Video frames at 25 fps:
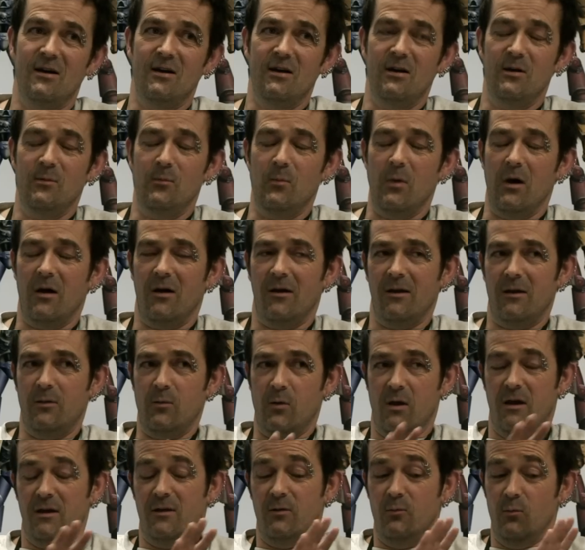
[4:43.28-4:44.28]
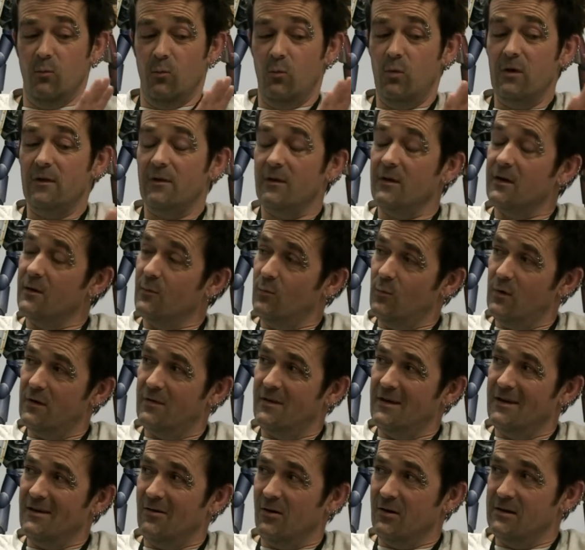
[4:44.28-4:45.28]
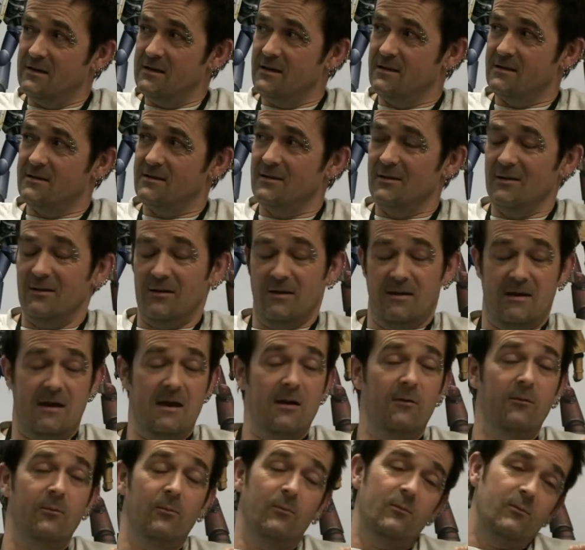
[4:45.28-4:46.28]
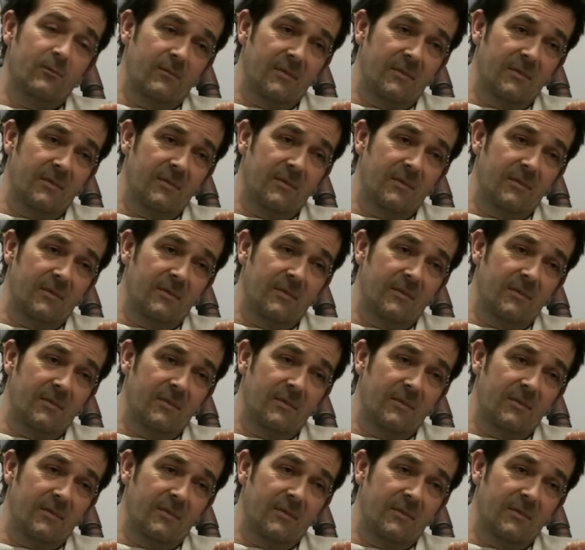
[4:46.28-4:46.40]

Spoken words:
and with the ideas that Al